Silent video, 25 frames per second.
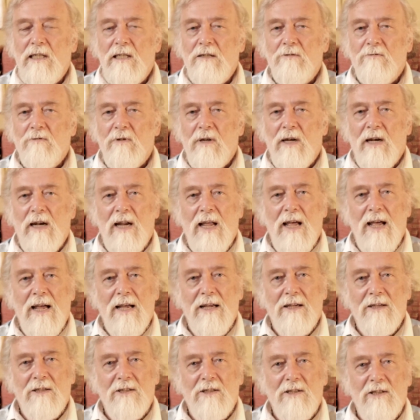
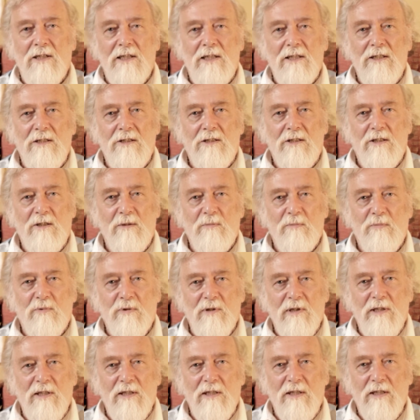relax into the
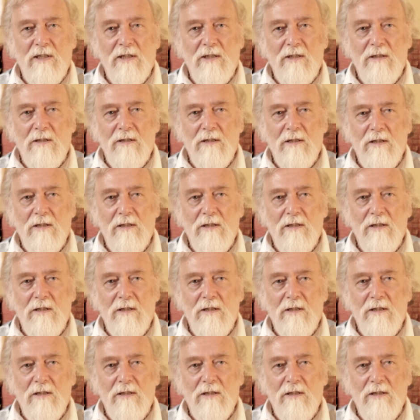breathing.